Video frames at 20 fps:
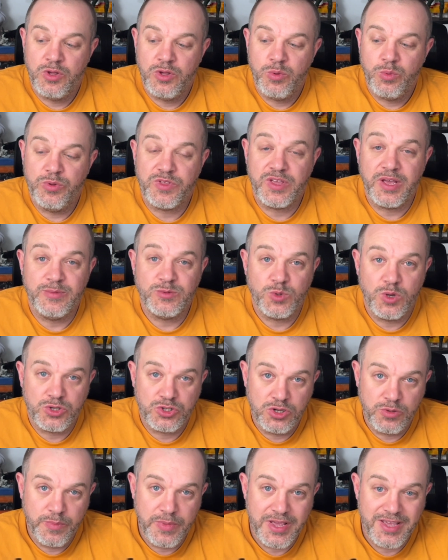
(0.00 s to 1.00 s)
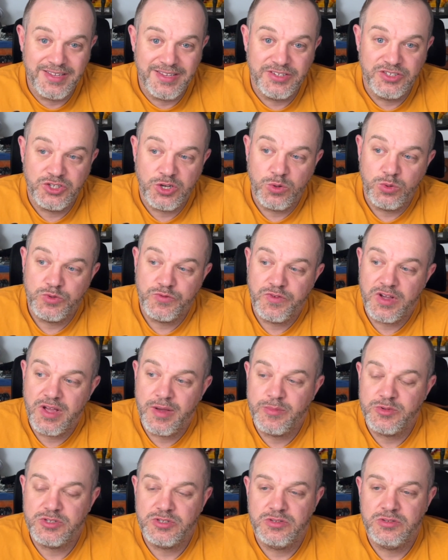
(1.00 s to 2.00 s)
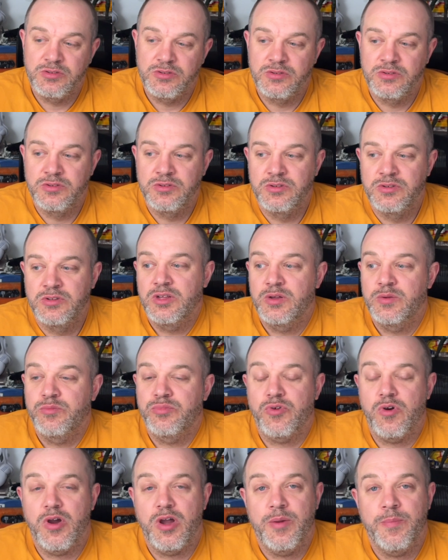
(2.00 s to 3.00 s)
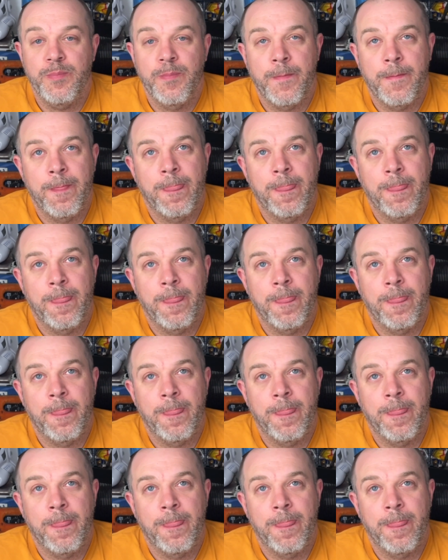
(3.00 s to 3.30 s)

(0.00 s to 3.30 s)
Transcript: with Games Workshop making shows for Amazon Prime,